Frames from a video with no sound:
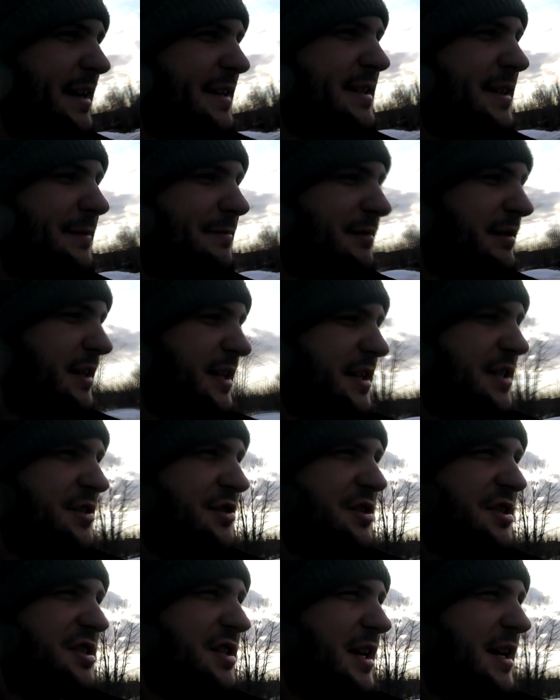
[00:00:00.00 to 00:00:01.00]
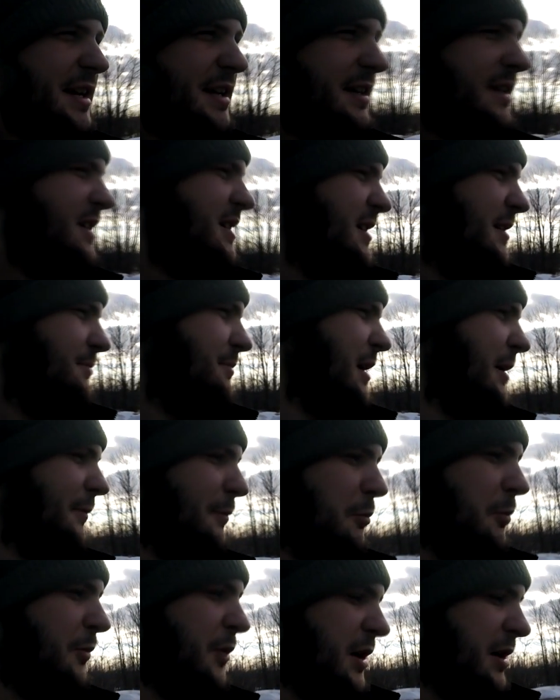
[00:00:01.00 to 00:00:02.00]
definitely is just like my
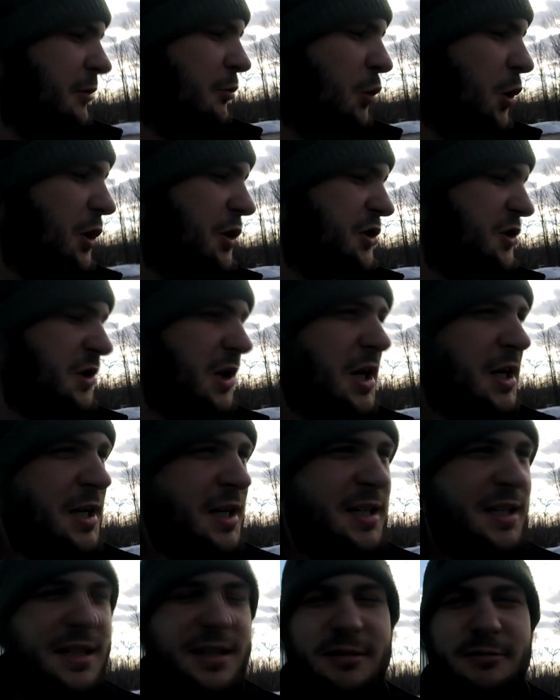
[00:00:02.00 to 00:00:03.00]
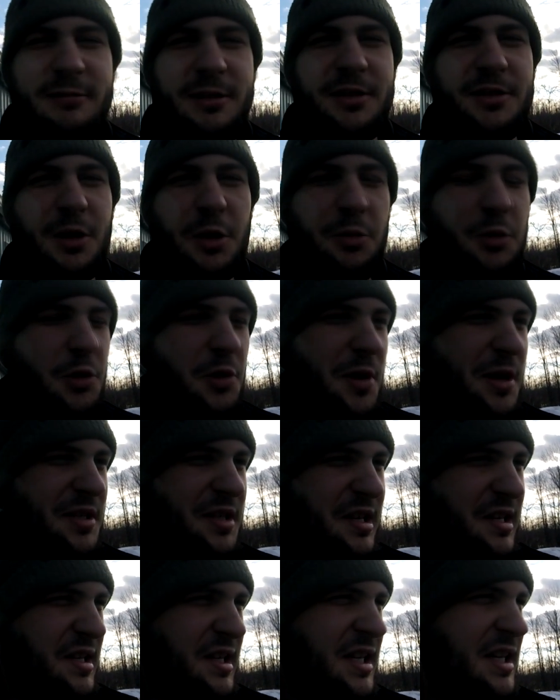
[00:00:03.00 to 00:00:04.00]
fucking work truck with turbo
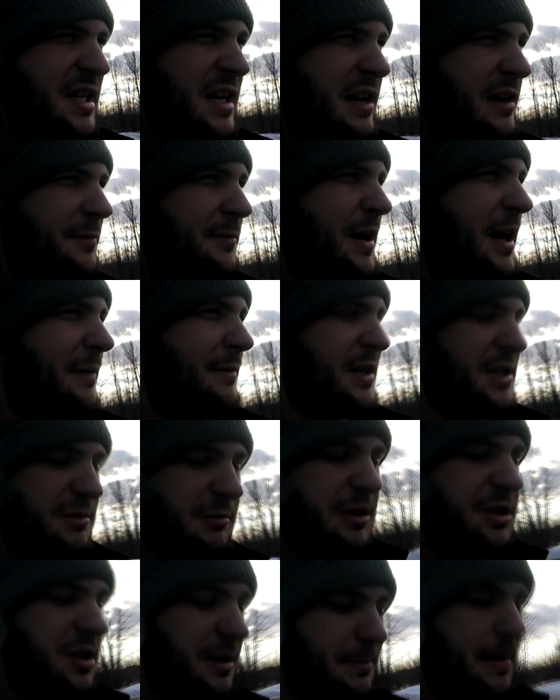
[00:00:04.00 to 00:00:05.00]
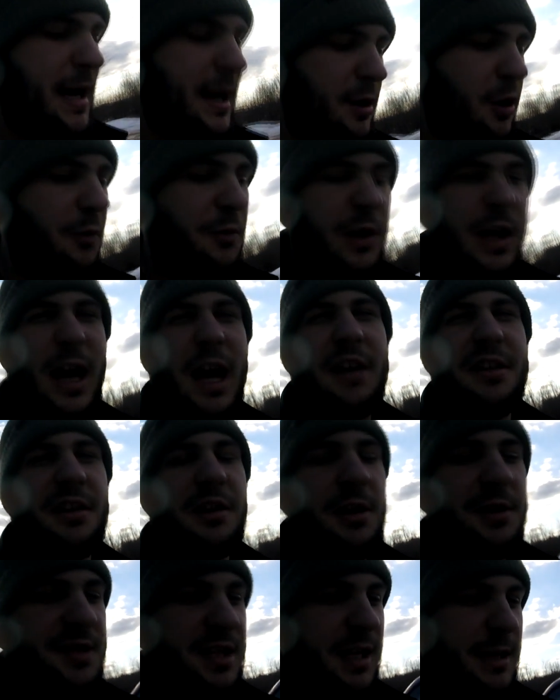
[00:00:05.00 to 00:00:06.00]
noises and E85. I switched it back over to
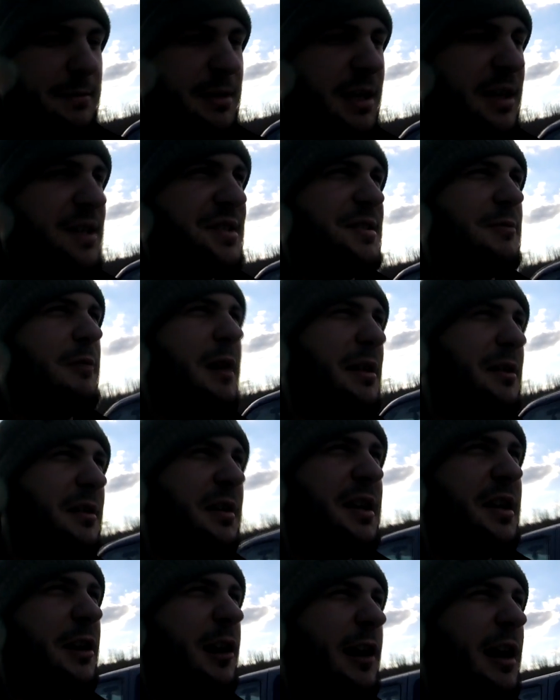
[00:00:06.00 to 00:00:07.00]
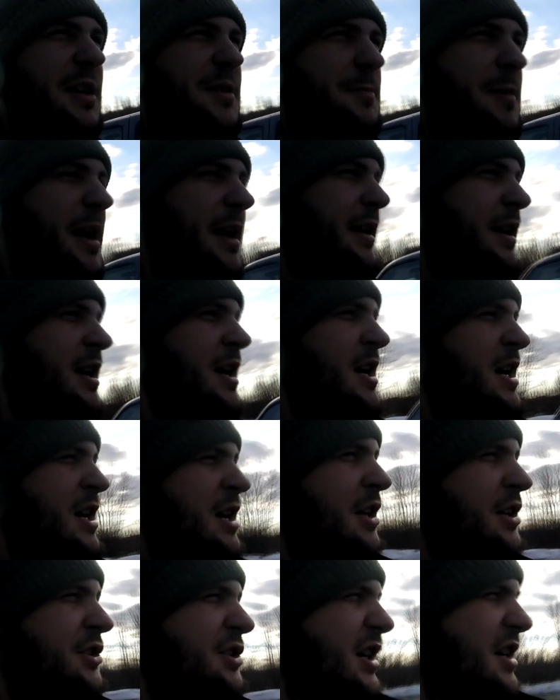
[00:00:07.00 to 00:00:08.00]
ethanol today because the weather here has been
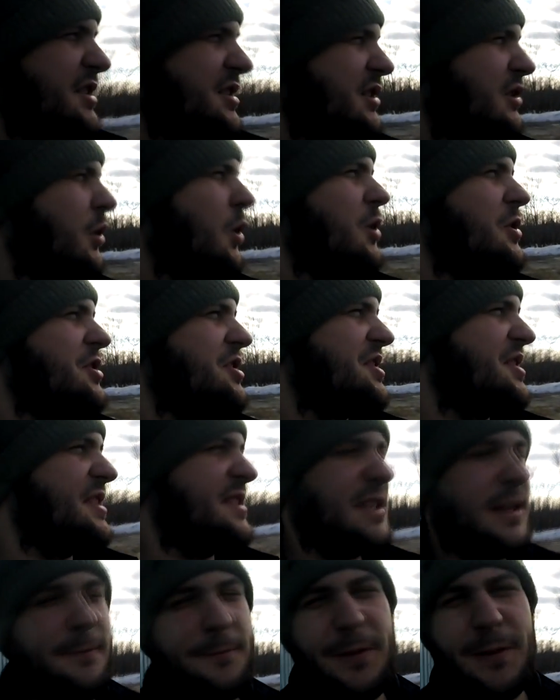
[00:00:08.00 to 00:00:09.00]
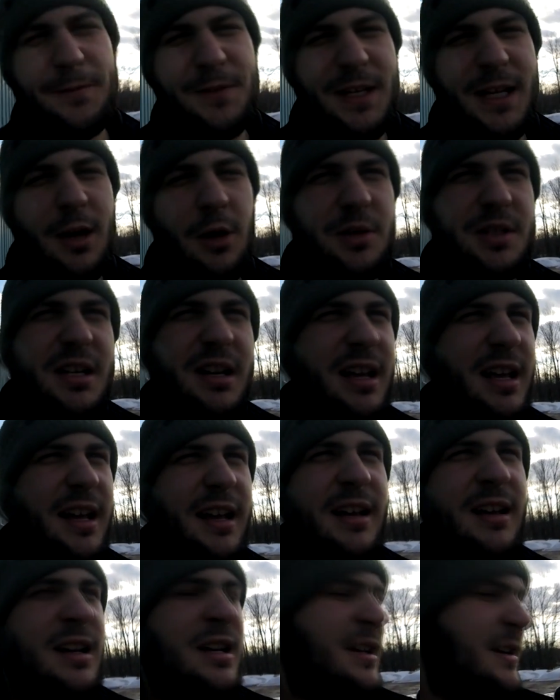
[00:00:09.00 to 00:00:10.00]
just gorgeous. It's like 50 out
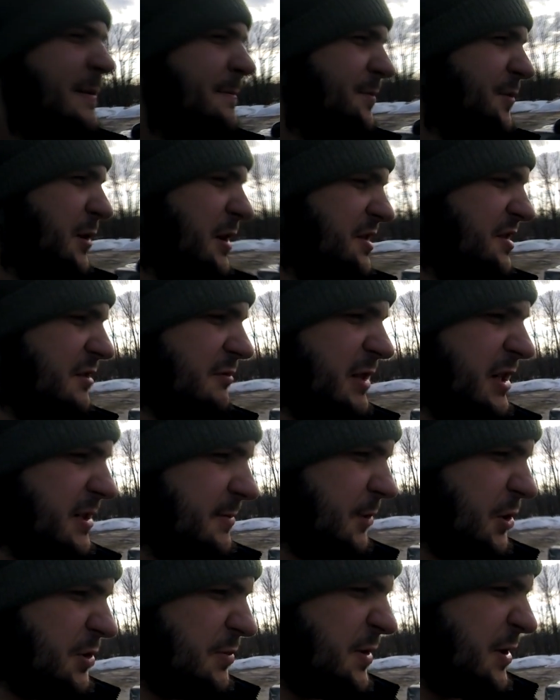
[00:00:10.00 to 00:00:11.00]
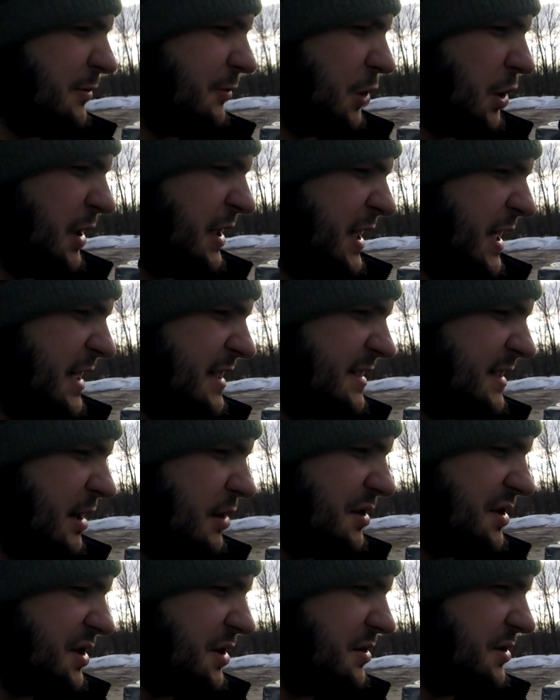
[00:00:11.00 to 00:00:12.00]
today. The rest of the week's supposed to be really nice
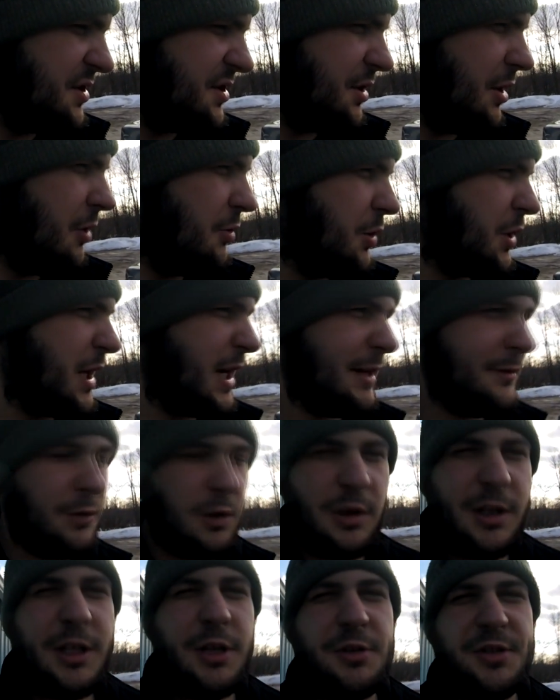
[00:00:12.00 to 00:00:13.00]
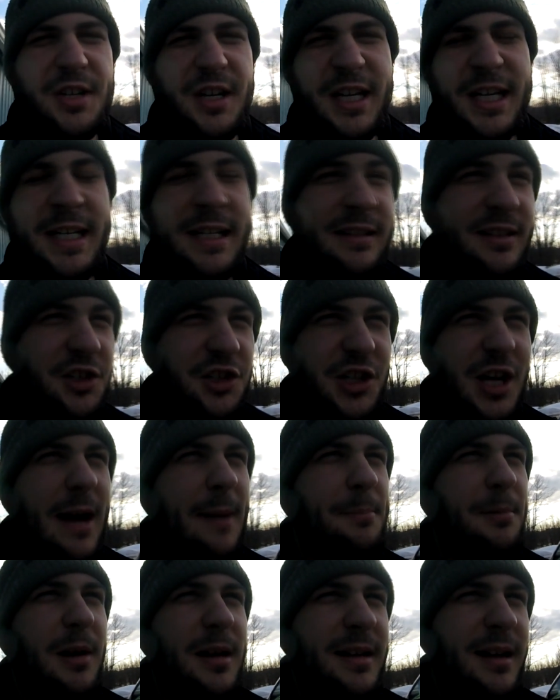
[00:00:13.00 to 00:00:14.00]
out too, so we're not even really using heat in the
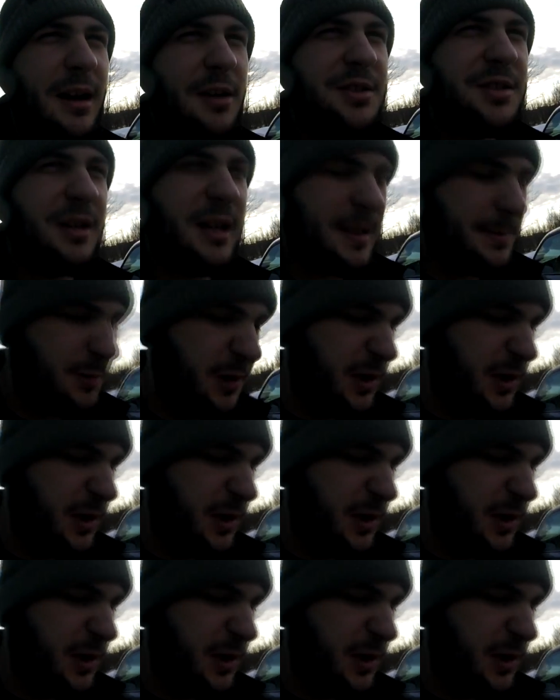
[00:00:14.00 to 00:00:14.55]
shop right now, so that's